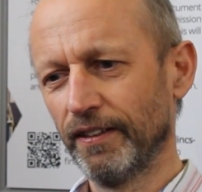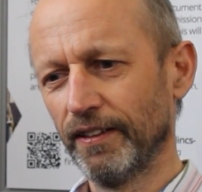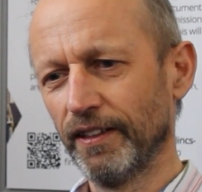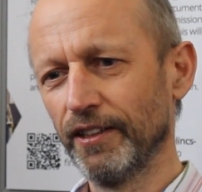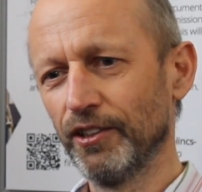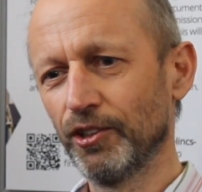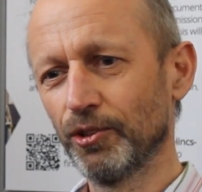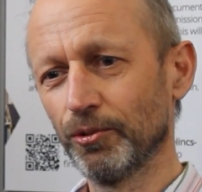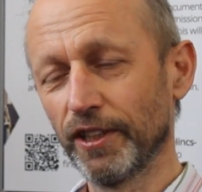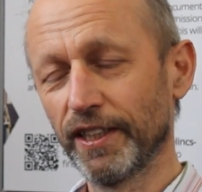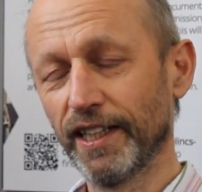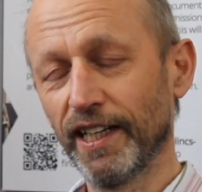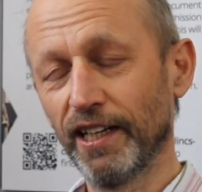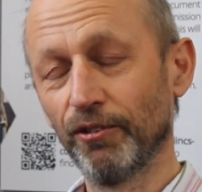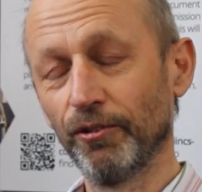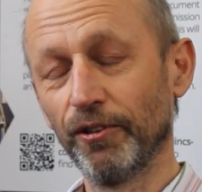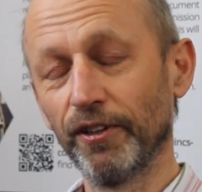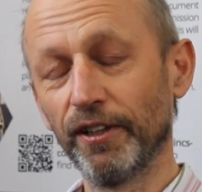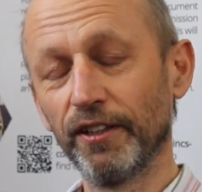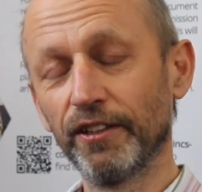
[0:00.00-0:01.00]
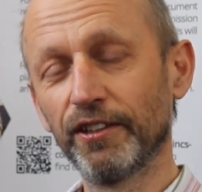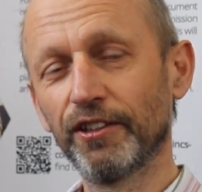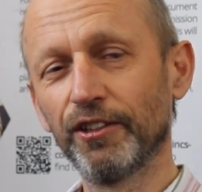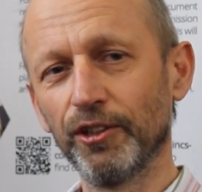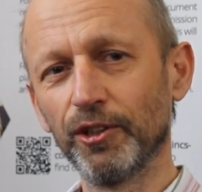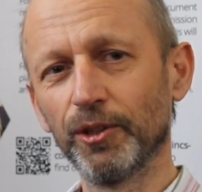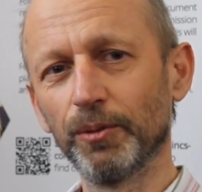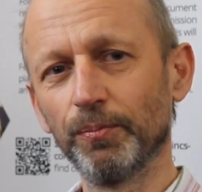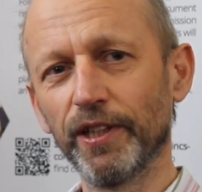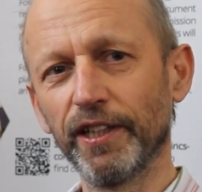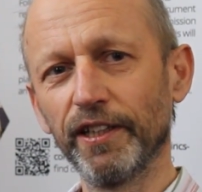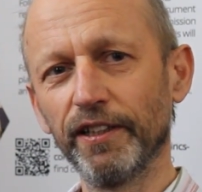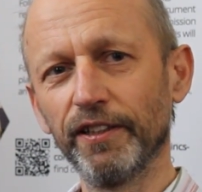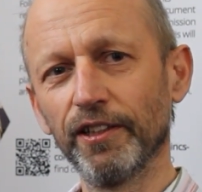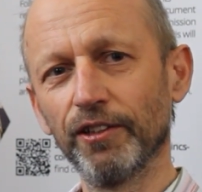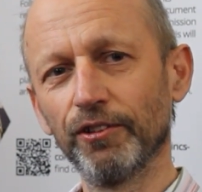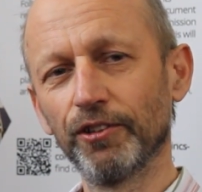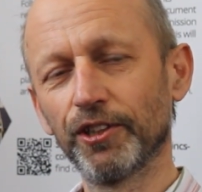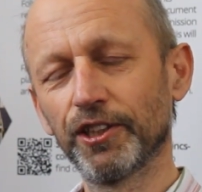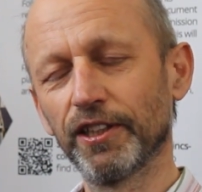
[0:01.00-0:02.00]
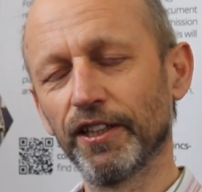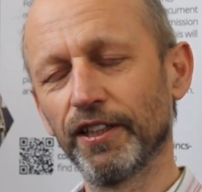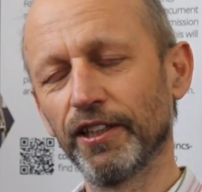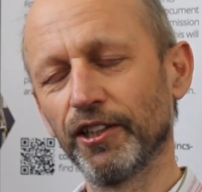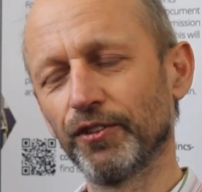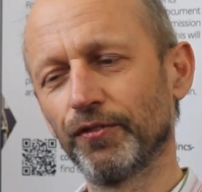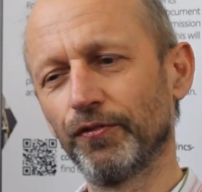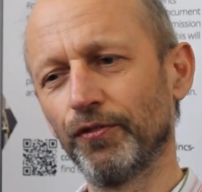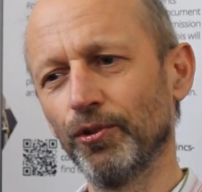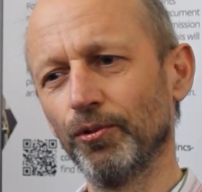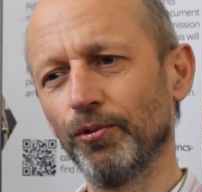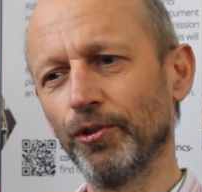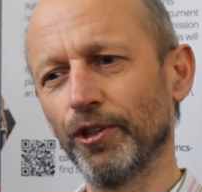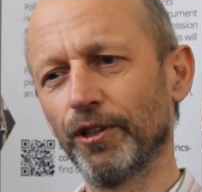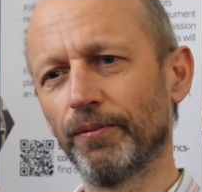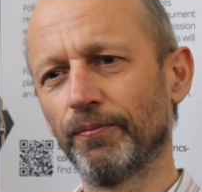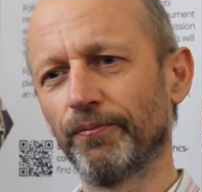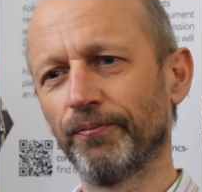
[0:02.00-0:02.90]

into account in terms of bringing those sites forward.